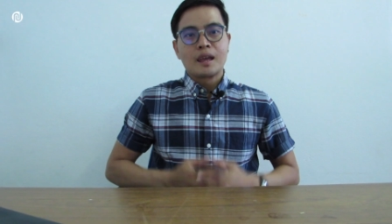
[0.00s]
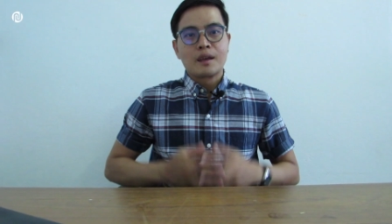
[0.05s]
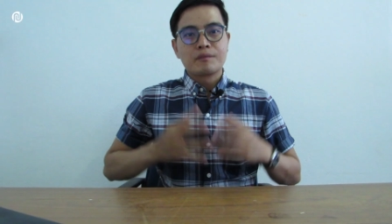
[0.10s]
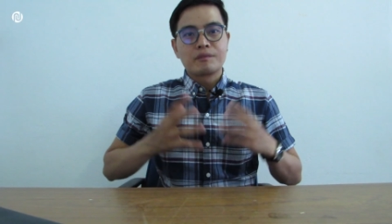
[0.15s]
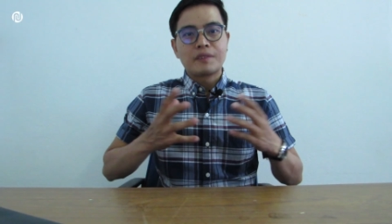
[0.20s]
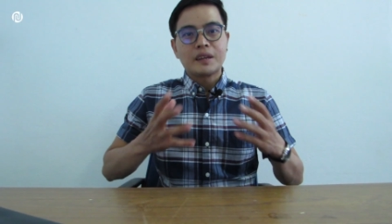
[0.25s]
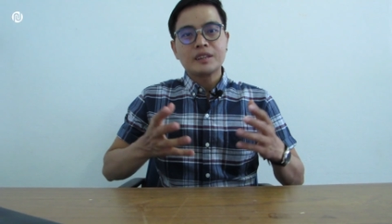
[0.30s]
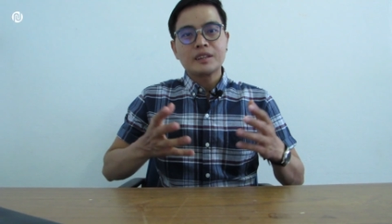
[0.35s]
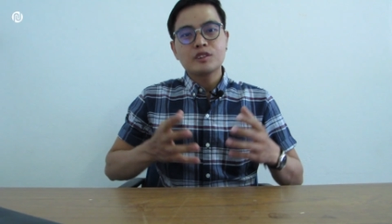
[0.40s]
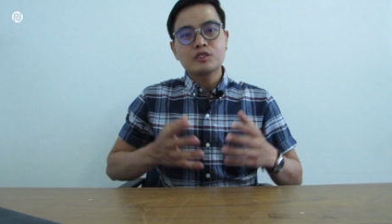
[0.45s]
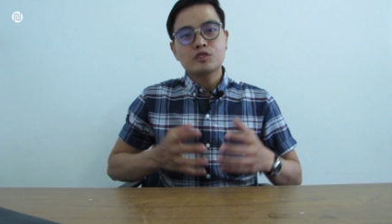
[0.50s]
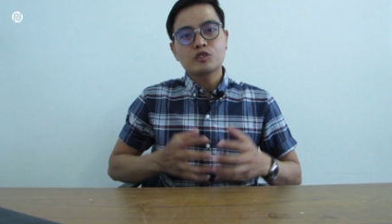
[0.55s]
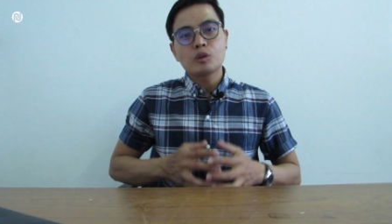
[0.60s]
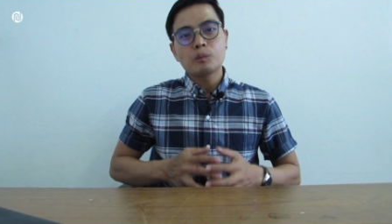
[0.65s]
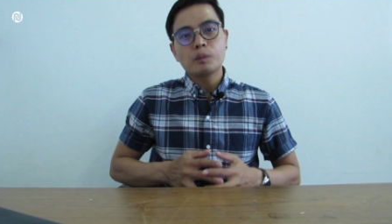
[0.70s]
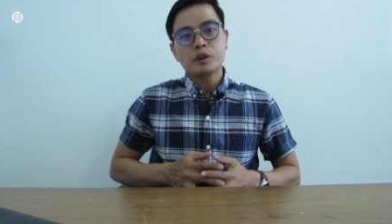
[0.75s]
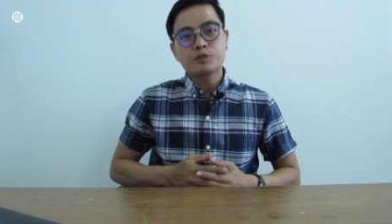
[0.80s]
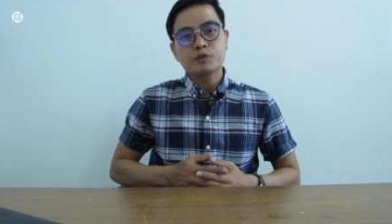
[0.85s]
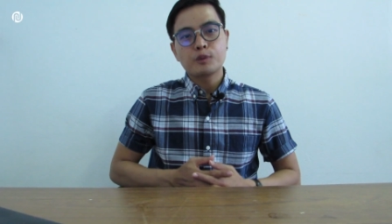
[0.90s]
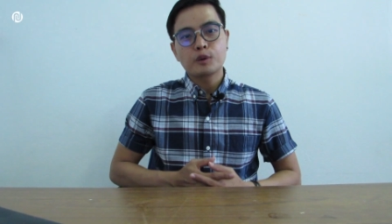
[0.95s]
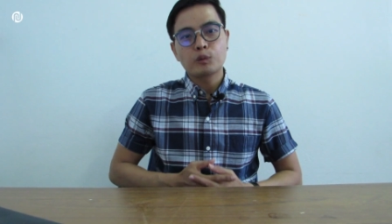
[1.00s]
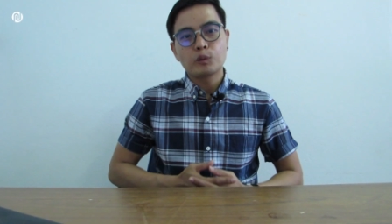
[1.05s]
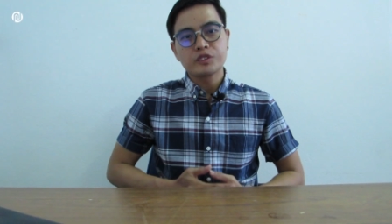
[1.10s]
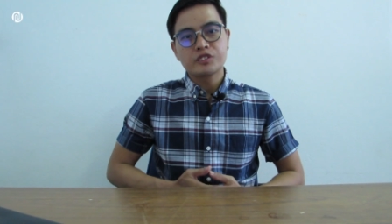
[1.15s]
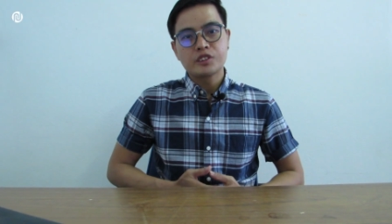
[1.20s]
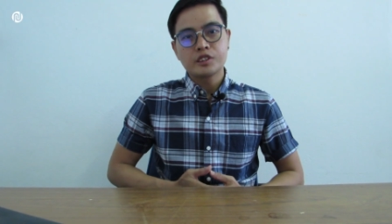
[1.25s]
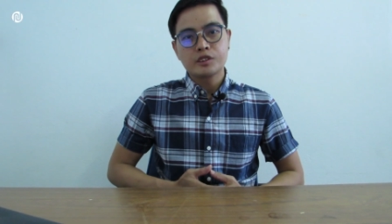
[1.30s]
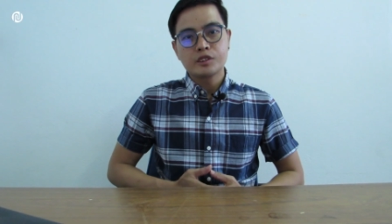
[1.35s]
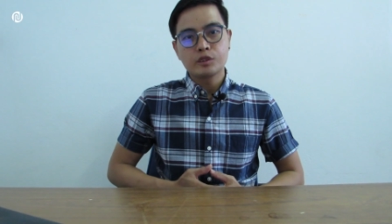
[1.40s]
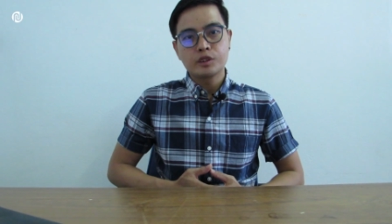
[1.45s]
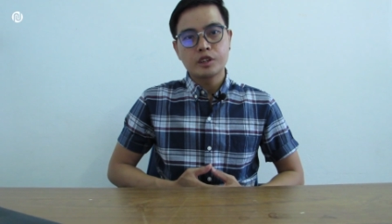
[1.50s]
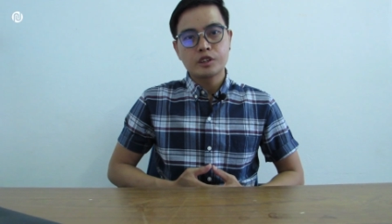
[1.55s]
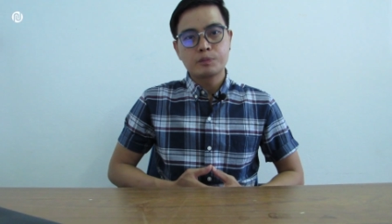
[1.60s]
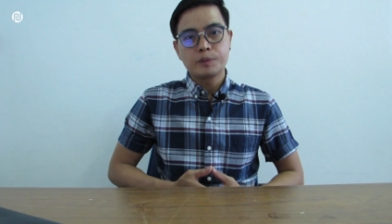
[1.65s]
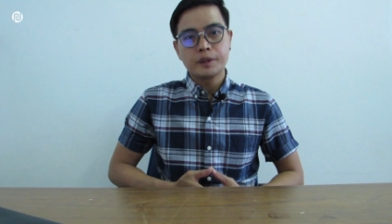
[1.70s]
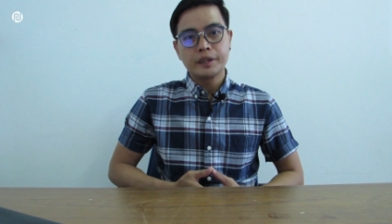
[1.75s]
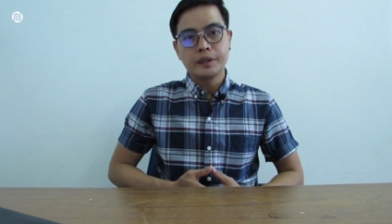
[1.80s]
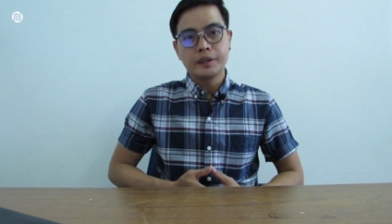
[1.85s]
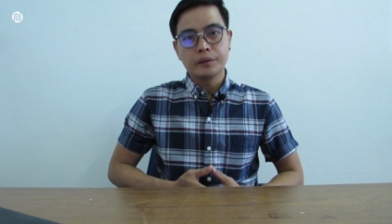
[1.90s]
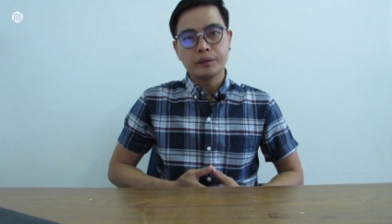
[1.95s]
Thank you so much for watching today's
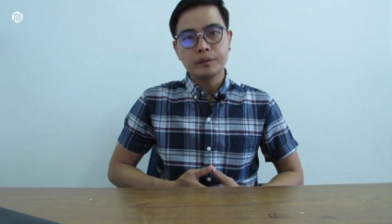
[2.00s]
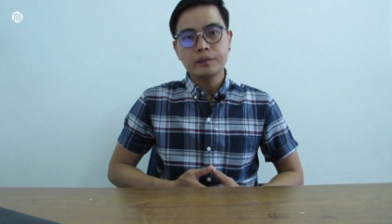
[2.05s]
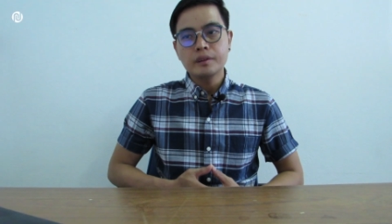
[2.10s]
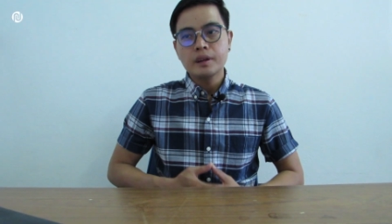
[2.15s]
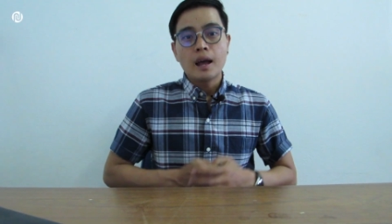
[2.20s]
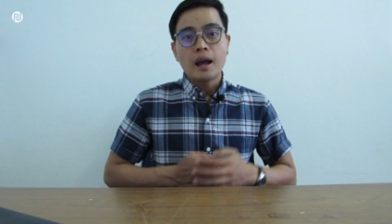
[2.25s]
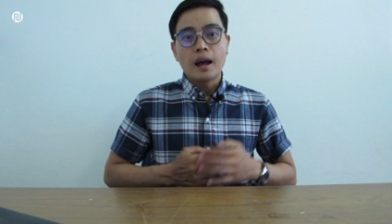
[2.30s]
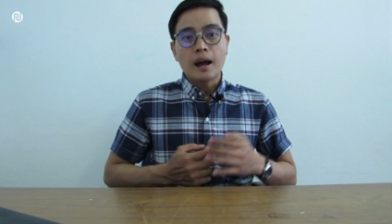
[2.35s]
video.